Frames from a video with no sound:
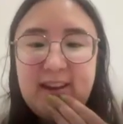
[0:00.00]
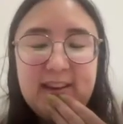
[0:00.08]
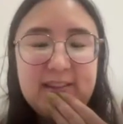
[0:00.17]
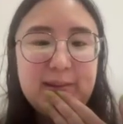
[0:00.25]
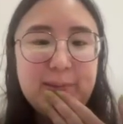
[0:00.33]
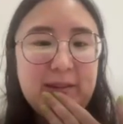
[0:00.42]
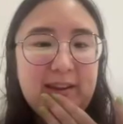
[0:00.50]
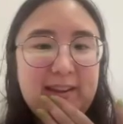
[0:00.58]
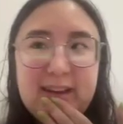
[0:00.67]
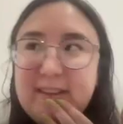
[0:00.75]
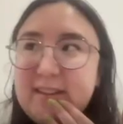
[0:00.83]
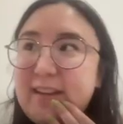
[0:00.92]
take something
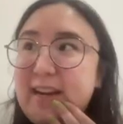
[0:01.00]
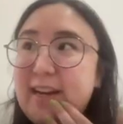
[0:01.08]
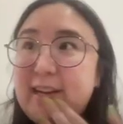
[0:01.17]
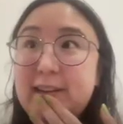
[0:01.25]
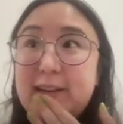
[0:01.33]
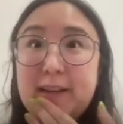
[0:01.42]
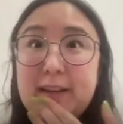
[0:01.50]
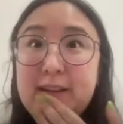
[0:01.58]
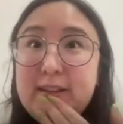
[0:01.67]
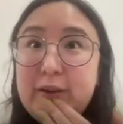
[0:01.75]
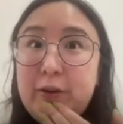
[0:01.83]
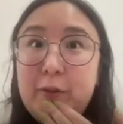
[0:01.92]
that is like
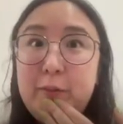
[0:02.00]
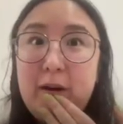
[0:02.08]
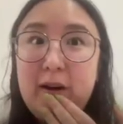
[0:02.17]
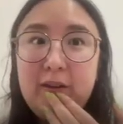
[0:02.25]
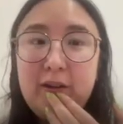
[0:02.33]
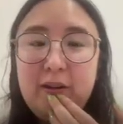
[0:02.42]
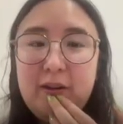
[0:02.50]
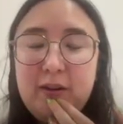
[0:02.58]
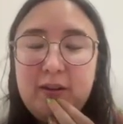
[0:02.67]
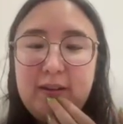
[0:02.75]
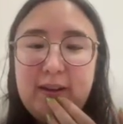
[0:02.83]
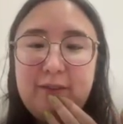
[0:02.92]
so
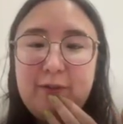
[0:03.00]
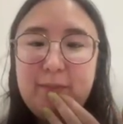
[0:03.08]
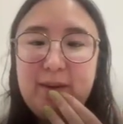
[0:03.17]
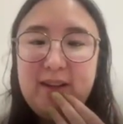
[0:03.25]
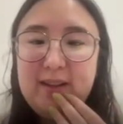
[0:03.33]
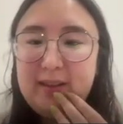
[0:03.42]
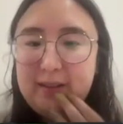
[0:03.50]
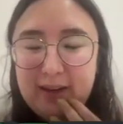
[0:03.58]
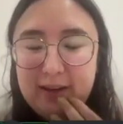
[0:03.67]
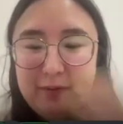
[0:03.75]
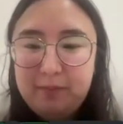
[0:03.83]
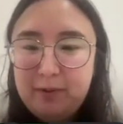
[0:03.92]
modern. Like for me,
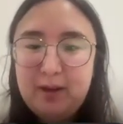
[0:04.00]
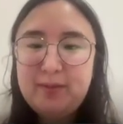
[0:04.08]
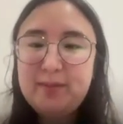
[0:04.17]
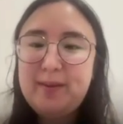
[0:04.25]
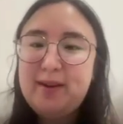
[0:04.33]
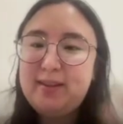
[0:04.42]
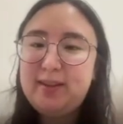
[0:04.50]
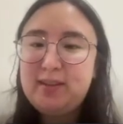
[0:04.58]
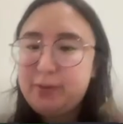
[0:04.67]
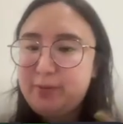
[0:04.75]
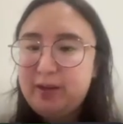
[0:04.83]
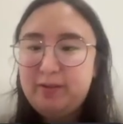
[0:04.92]
like what comes to mind is
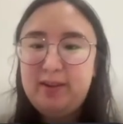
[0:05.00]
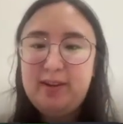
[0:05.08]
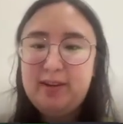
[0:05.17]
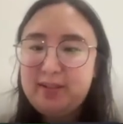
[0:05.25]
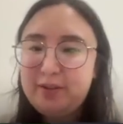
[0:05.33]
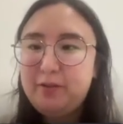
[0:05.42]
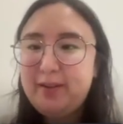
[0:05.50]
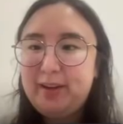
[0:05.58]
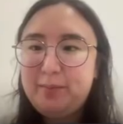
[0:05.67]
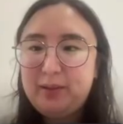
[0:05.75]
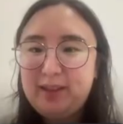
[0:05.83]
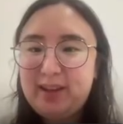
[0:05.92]
like Sweet Green. It's so
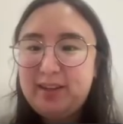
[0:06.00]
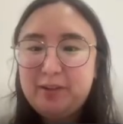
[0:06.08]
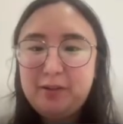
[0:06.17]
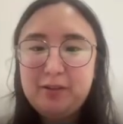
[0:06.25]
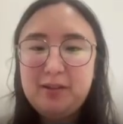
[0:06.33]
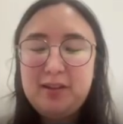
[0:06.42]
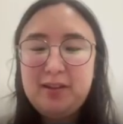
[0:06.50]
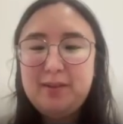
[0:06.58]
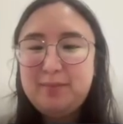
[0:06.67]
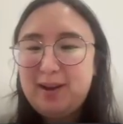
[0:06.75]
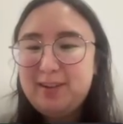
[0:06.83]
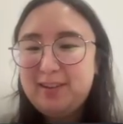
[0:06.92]
like millennial
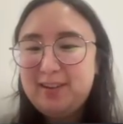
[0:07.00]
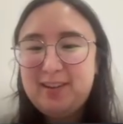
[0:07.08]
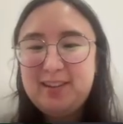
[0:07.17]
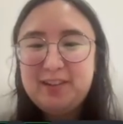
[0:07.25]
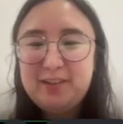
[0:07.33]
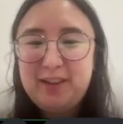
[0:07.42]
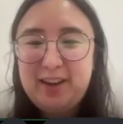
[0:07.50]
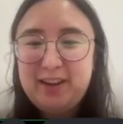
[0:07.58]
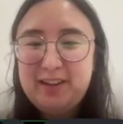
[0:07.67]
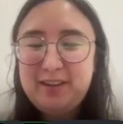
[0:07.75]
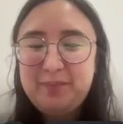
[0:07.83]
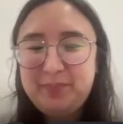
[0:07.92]
modern. It's so
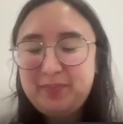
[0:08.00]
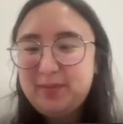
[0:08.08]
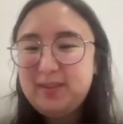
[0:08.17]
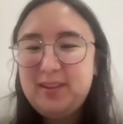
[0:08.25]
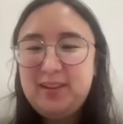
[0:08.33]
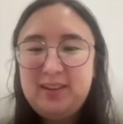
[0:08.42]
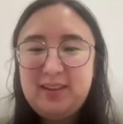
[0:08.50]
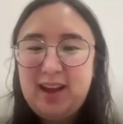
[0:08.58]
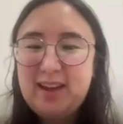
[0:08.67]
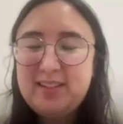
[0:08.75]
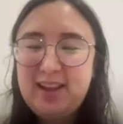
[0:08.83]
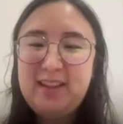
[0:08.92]
like
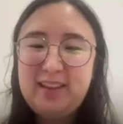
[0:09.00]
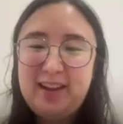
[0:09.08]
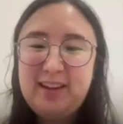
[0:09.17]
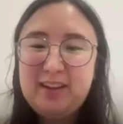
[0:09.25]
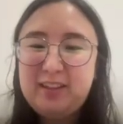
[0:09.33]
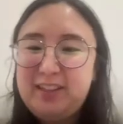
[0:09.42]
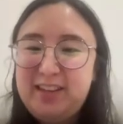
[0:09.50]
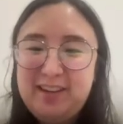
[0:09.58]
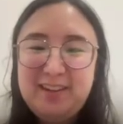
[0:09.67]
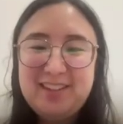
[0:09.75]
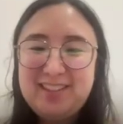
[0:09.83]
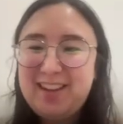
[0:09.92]
has that like
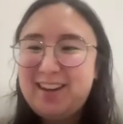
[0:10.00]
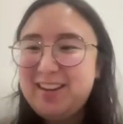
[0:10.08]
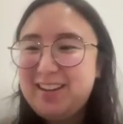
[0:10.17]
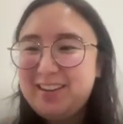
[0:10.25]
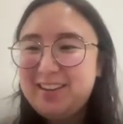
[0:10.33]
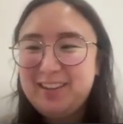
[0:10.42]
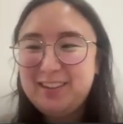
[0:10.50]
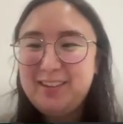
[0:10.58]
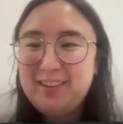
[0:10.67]
clean aesthetic.